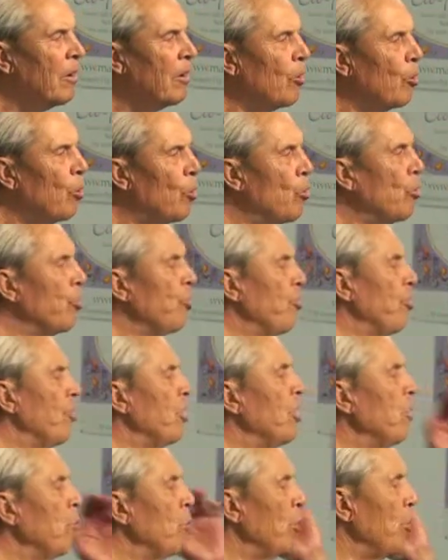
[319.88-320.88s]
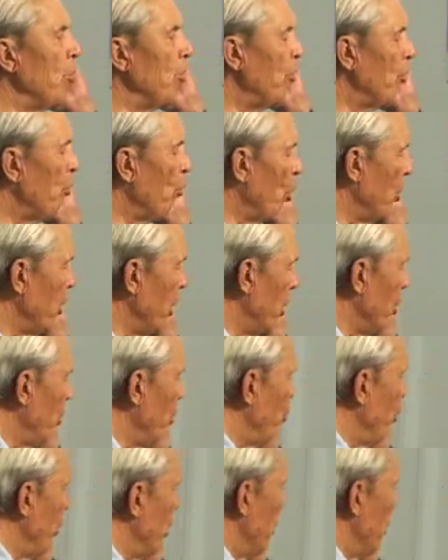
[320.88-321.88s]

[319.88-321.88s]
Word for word: Augustine, when he was quite old, wrote a